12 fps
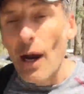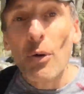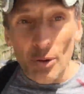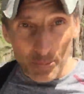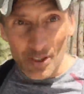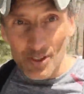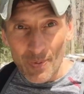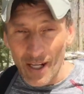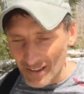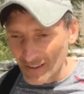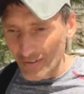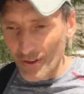our
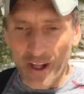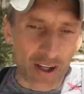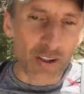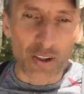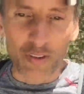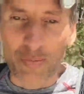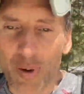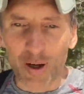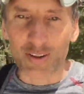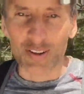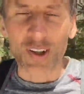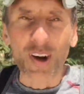perspective. They're not
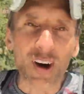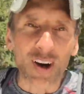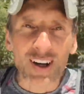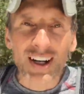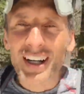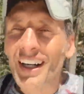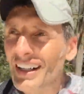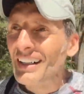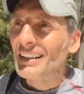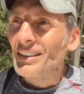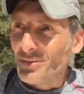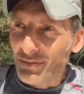curveballs at all.
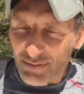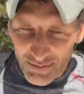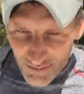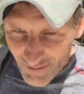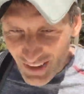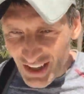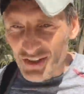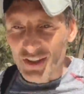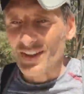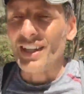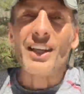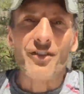It's
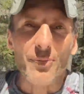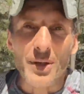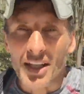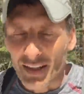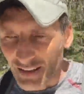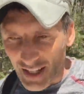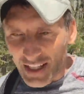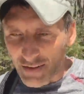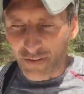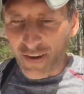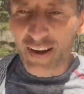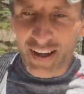just life being
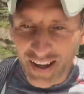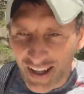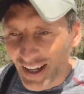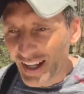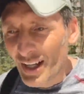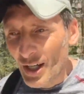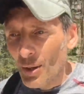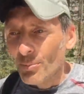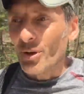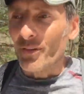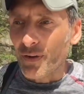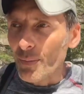life.
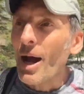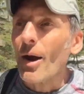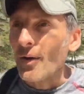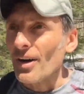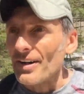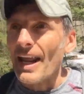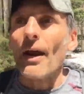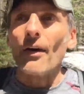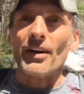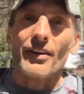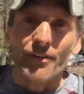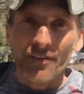But from our
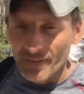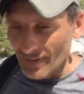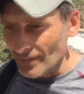narrative,